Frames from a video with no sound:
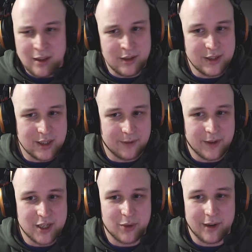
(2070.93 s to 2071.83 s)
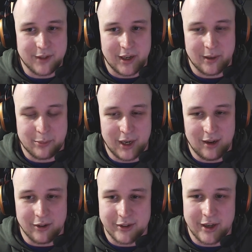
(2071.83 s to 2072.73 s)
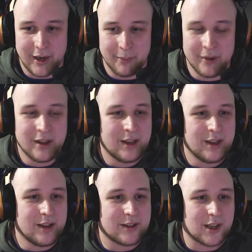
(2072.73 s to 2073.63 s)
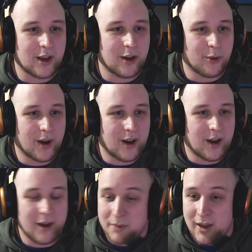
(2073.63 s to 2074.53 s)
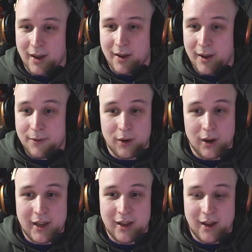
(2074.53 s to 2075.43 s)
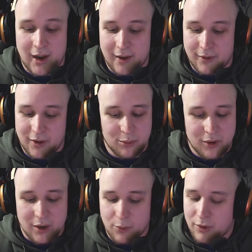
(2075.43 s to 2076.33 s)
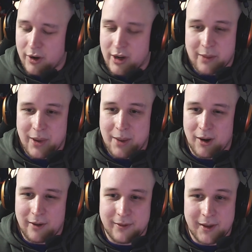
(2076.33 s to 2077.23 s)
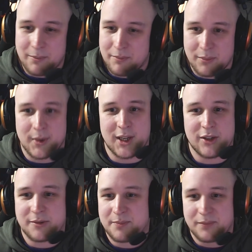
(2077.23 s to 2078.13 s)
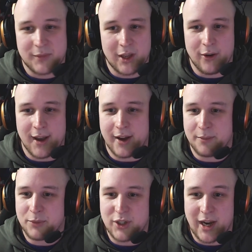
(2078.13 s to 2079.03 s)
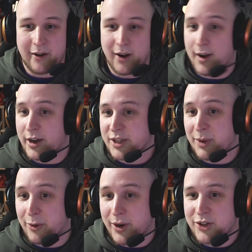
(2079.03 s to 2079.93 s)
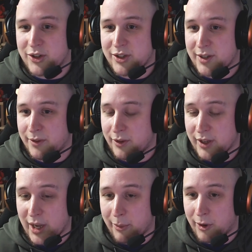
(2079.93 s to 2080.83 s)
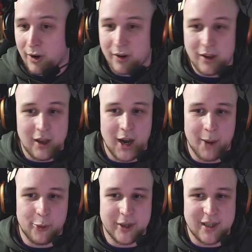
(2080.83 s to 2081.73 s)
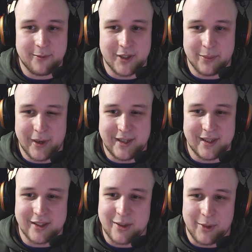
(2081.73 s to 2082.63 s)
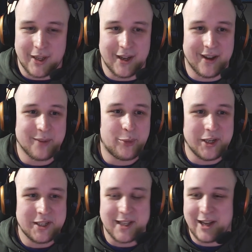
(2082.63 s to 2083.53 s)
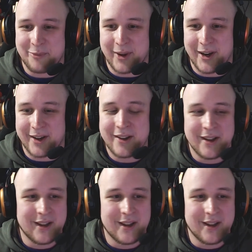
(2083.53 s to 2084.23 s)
This is the first one I've done in a pretty long time. So yeah, if you like it and if you want to warn other people off it, please go ahead, share it. Ask me questions if you think I'm wrong. I'm always up for debating some of the points that I've made.